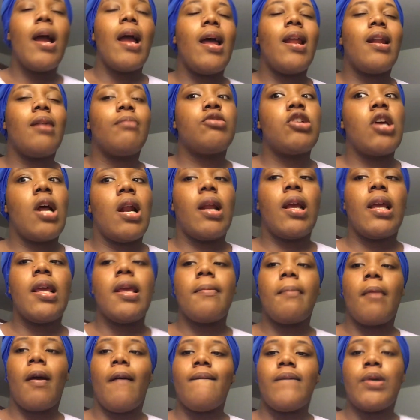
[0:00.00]
and I'm trying to
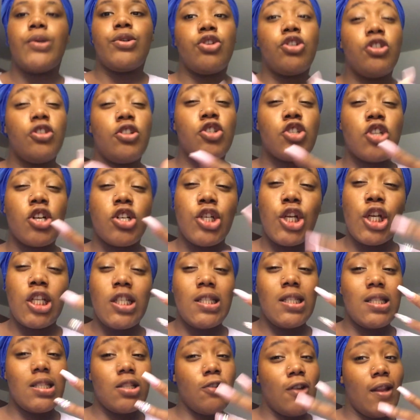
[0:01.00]
keep my phone on the charger because
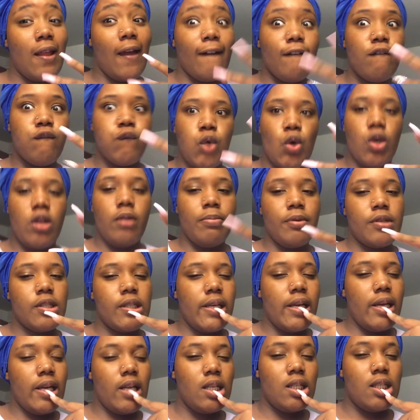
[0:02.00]
it's on like
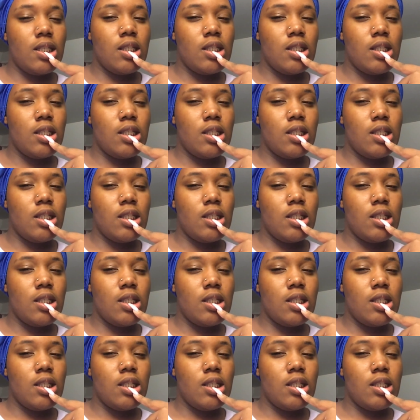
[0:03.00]
40%.